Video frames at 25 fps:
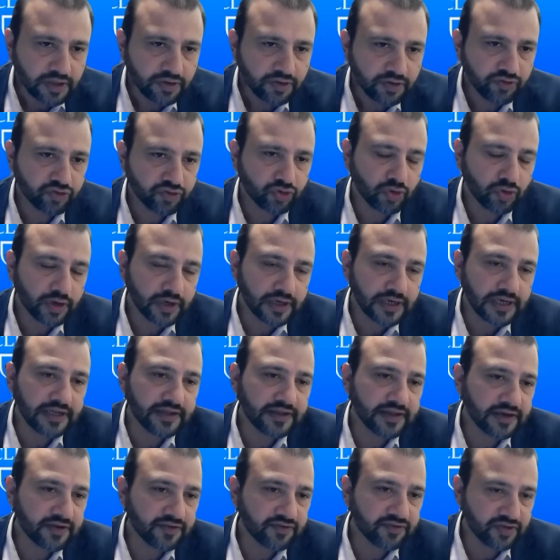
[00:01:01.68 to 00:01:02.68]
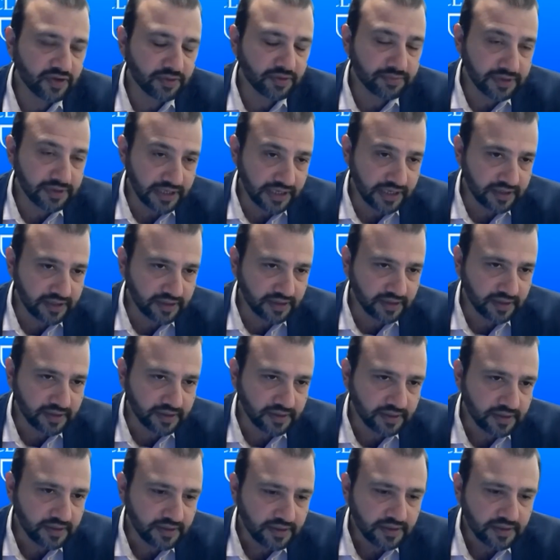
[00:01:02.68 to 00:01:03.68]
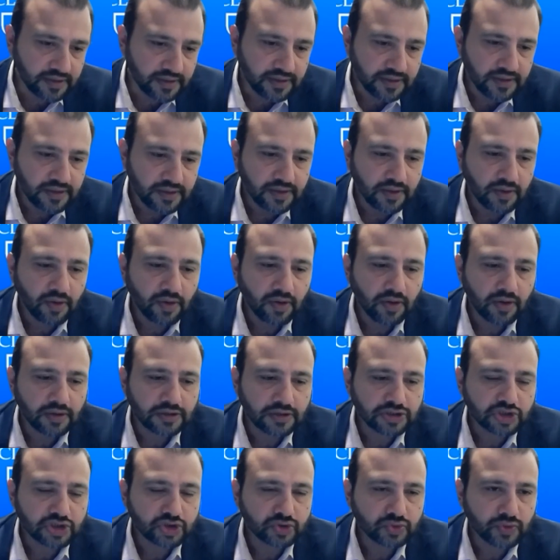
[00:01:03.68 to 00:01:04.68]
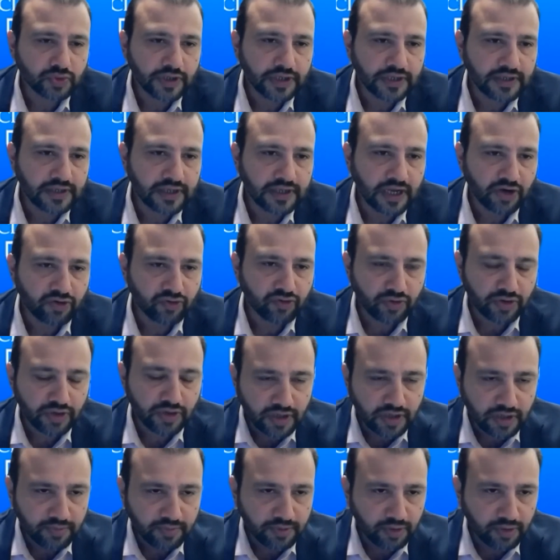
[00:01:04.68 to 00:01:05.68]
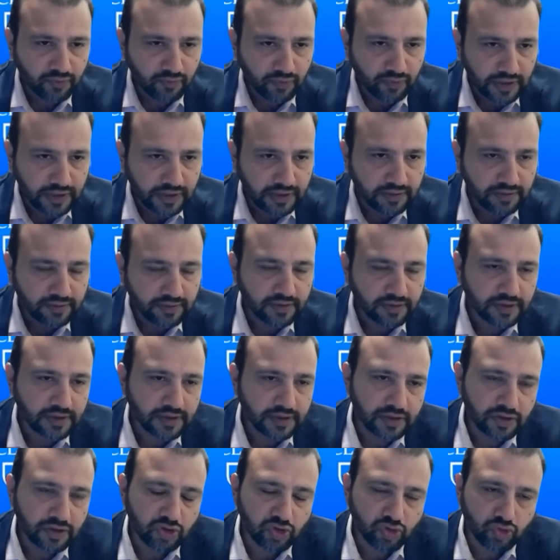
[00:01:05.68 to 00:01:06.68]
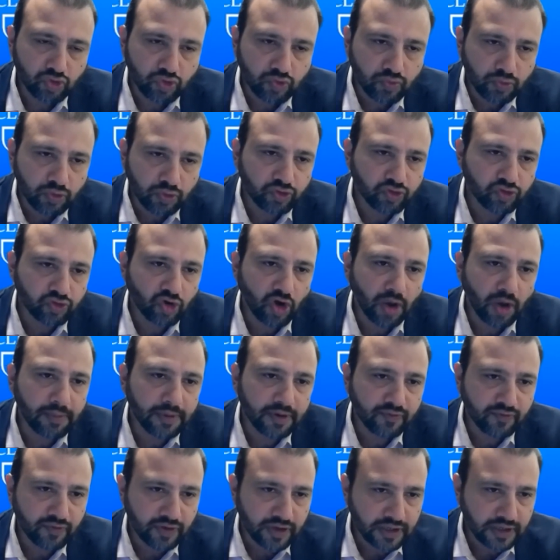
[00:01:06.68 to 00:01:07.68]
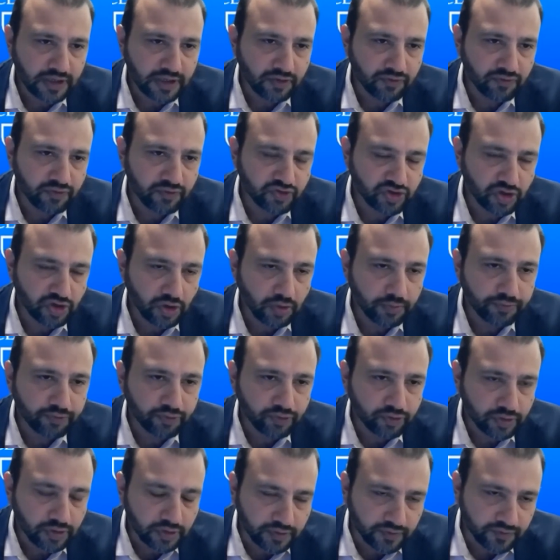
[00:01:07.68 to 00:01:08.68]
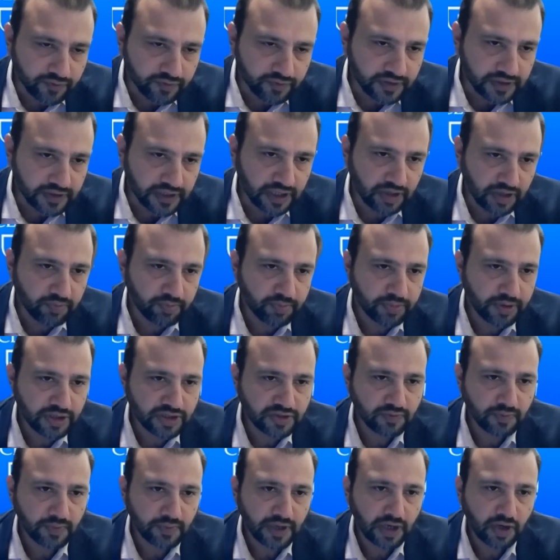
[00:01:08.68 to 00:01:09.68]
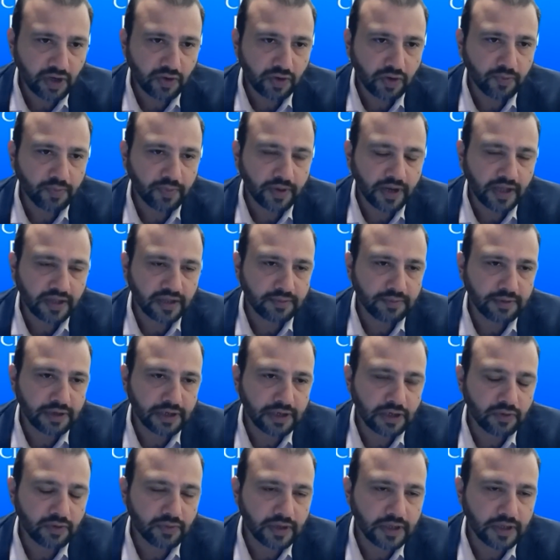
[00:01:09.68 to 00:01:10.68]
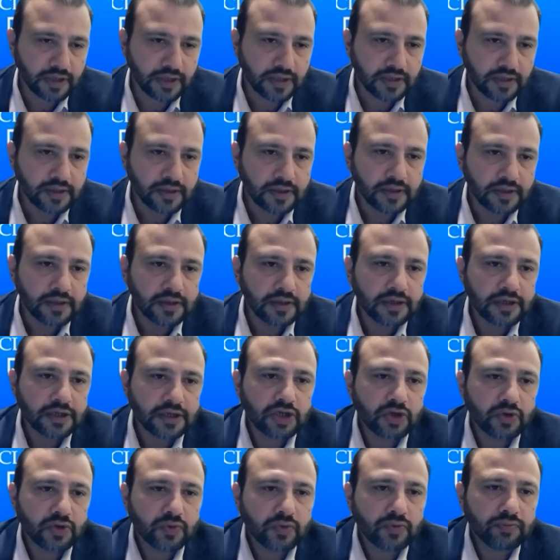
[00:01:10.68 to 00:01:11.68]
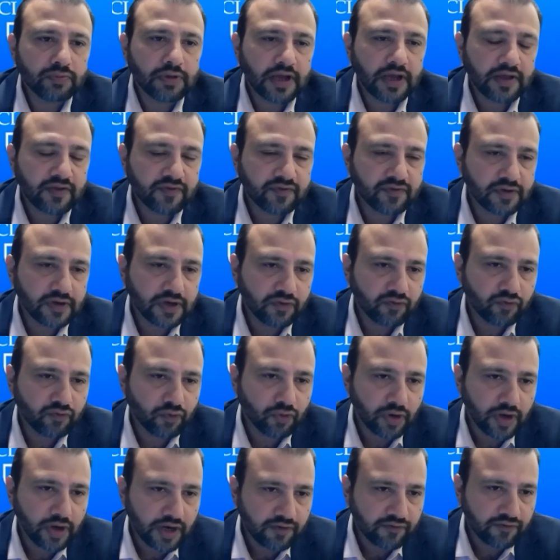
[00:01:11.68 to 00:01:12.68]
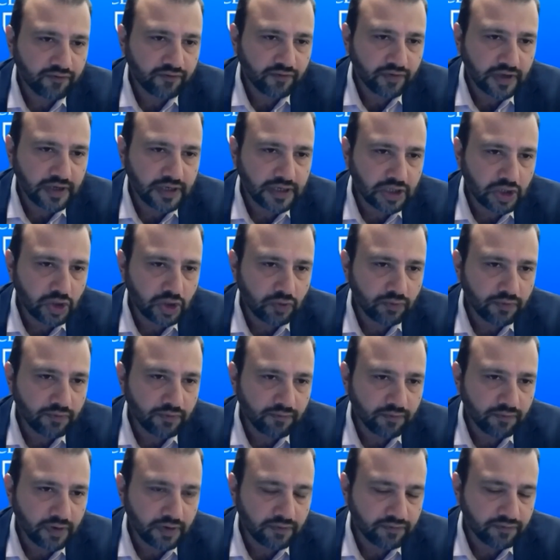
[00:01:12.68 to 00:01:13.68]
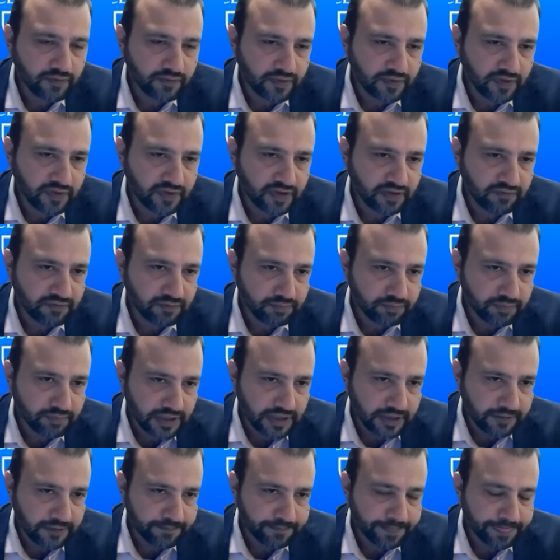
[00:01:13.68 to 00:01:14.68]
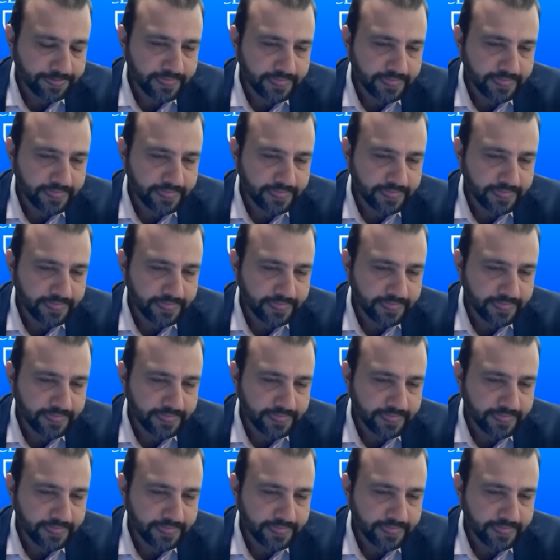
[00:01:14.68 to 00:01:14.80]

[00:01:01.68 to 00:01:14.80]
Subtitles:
Historically, there is some data on showing the heterogeneity between two most common variants which are observed in patient myeloid neoplasm, including S34F and Q157P,